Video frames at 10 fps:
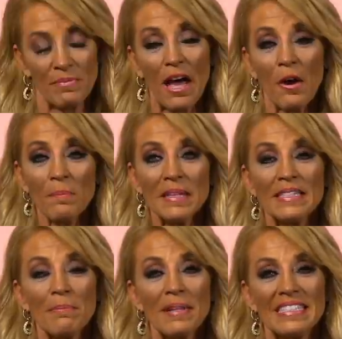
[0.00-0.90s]
Now I hope
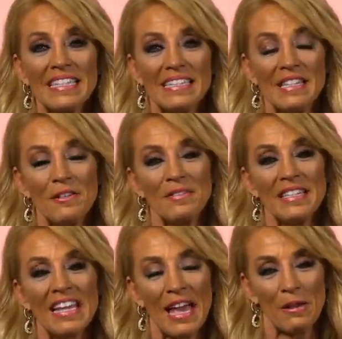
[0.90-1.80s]
that's a blessing to you
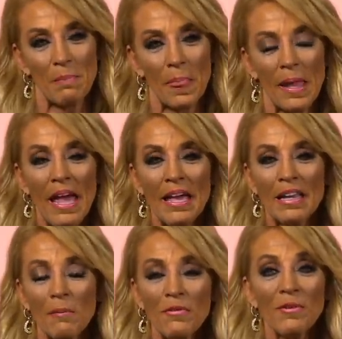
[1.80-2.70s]
today.
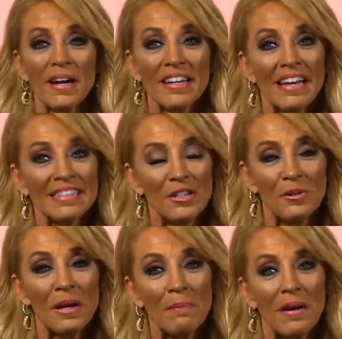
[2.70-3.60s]
Now before I cut to
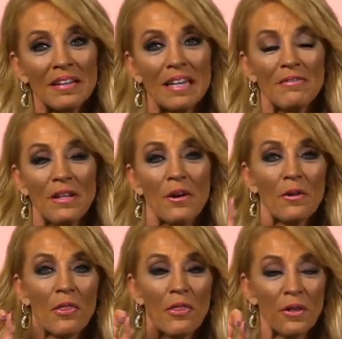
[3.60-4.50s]
Grandma giving
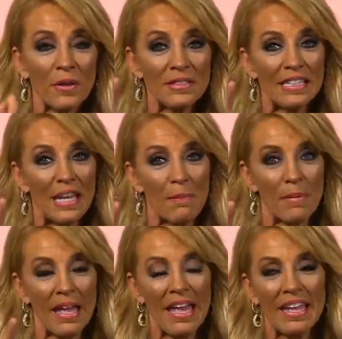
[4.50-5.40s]
her third
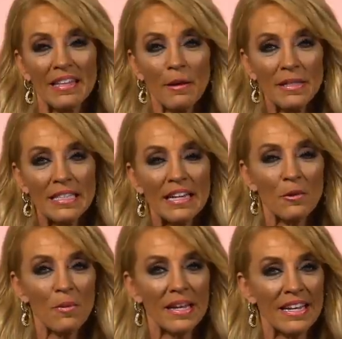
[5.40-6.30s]
tip, let me tell
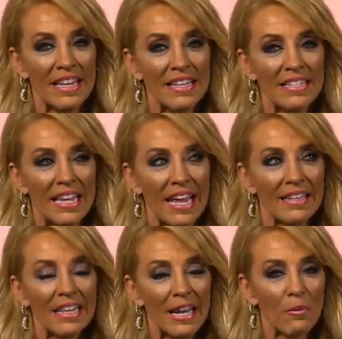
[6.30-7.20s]
you what it is,
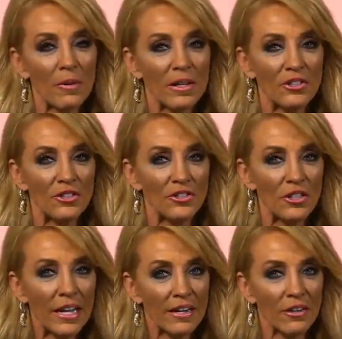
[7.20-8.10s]
and then I want to
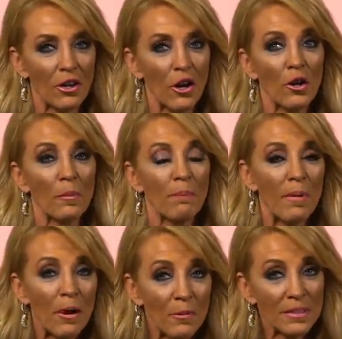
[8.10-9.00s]
share her
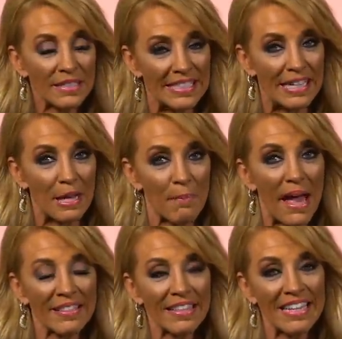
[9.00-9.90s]
bonus tip
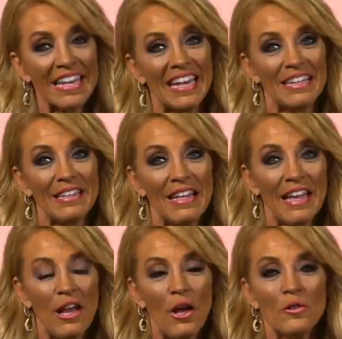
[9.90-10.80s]
at the end.
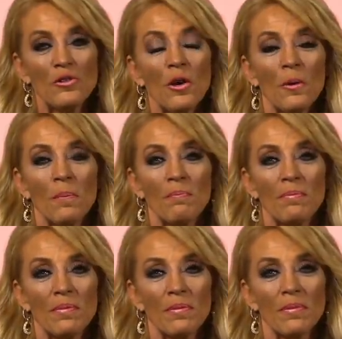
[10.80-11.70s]
So
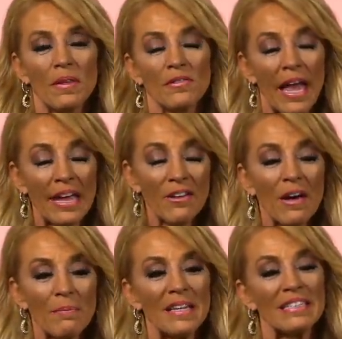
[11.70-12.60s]
hang
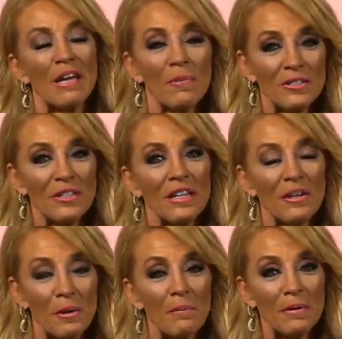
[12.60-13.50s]
on, because I want you to
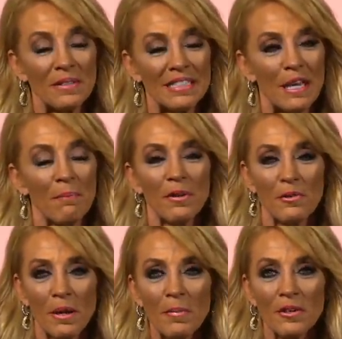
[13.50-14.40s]
hear her bonus tip.
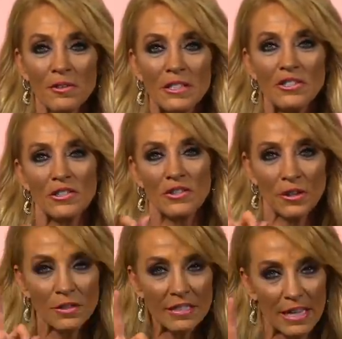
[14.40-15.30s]
But Grandma Creech's
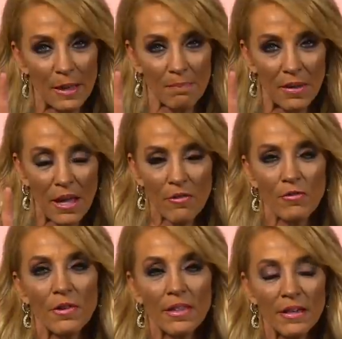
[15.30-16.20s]
third tip
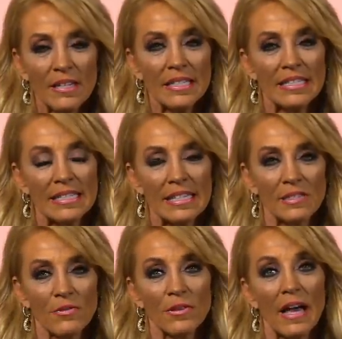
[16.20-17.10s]
for living a
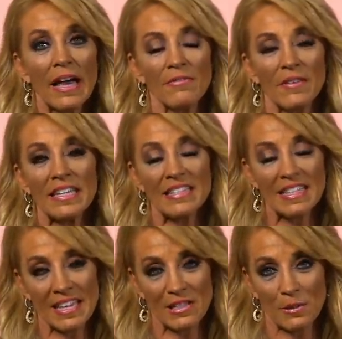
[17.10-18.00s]
successful life is
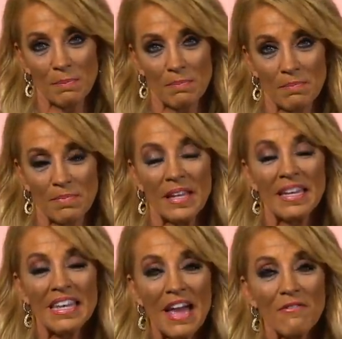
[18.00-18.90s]
this:
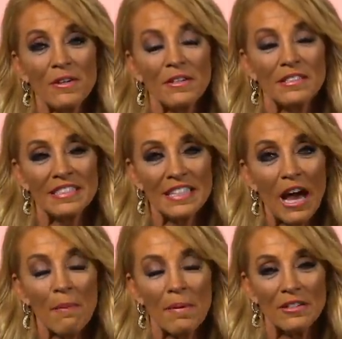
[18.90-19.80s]
never
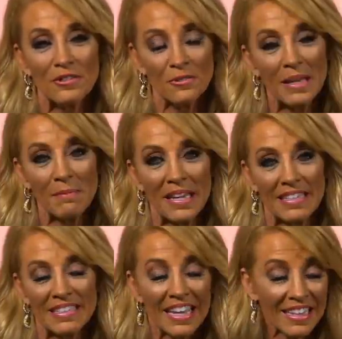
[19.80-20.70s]
stop
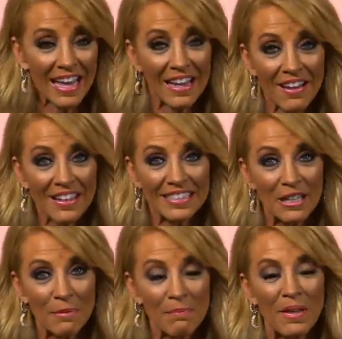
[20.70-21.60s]
dreaming. Isn't that
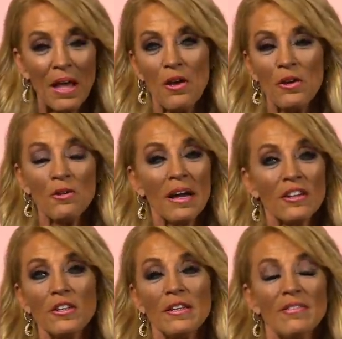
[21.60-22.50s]
awesome? You know, I
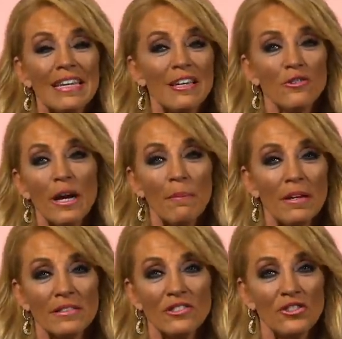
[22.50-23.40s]
couldn't even get
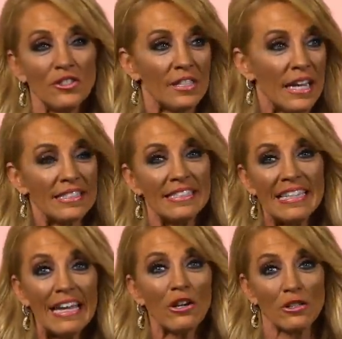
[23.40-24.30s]
Grandma to just
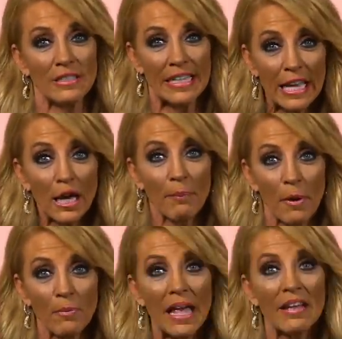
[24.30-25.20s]
say her
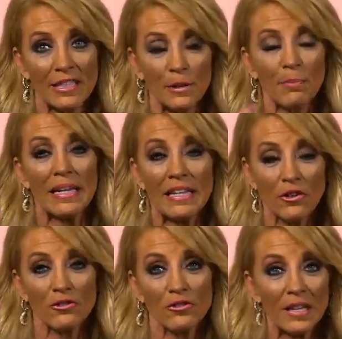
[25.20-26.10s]
tip without explaining
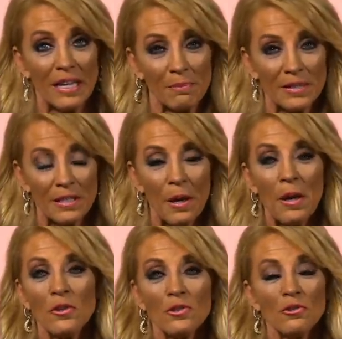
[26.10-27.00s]
her dreams.
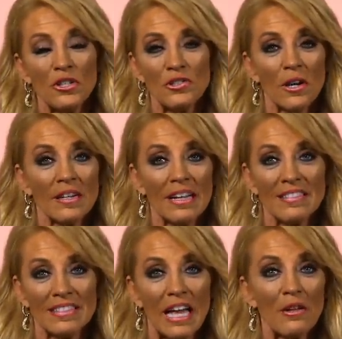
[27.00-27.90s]
So she started
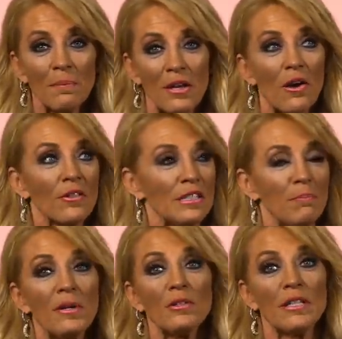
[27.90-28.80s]
out telling me all these
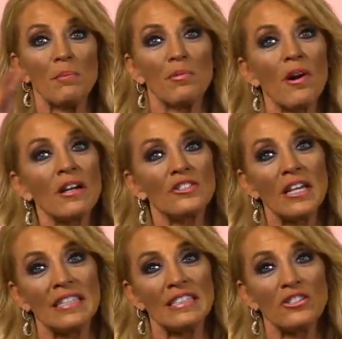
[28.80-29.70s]
building
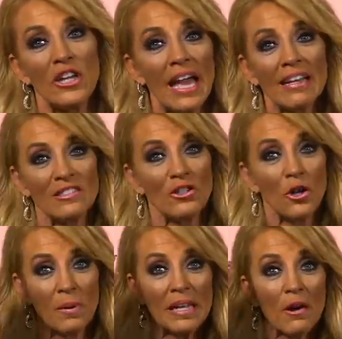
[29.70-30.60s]
projects she has, you
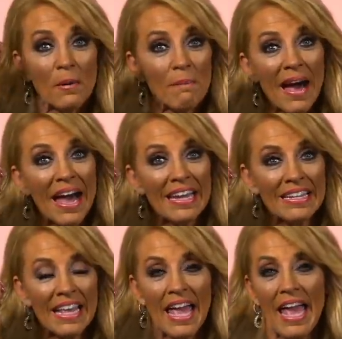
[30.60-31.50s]
know, in her
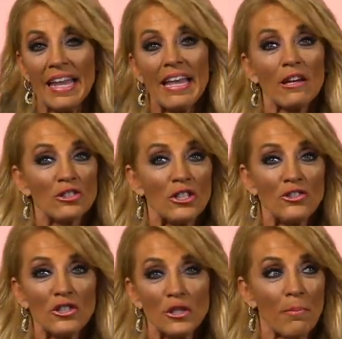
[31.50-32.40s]
mind, and how she
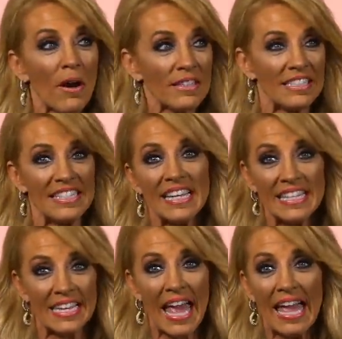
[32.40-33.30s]
just bought
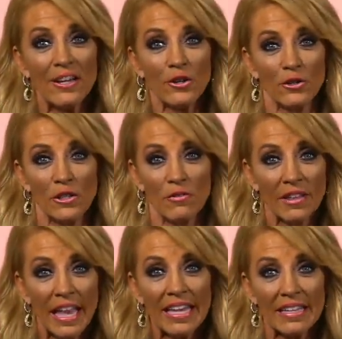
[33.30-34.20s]
six acres of
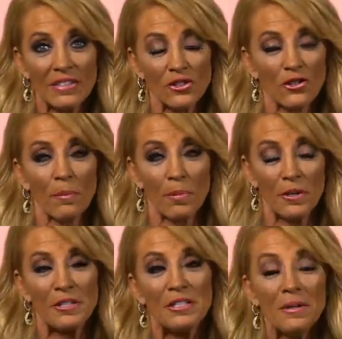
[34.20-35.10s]
land to start
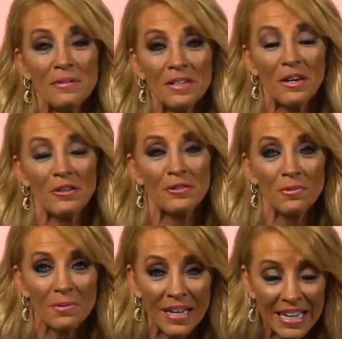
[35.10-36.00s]
pursuing her
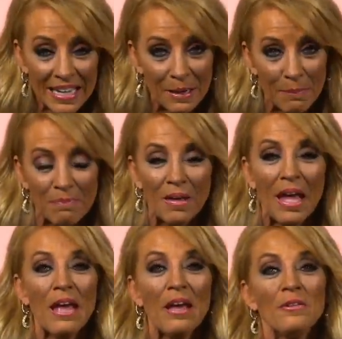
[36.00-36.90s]
dream.
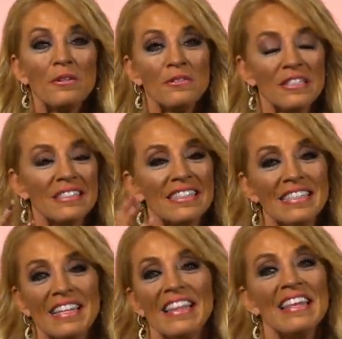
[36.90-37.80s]
So just
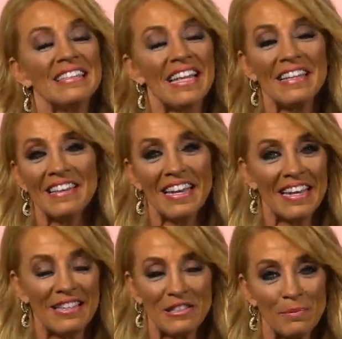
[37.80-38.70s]
listen to this and let
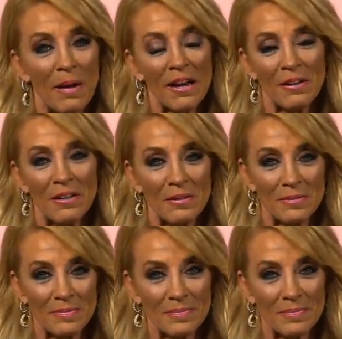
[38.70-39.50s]
it inspire you.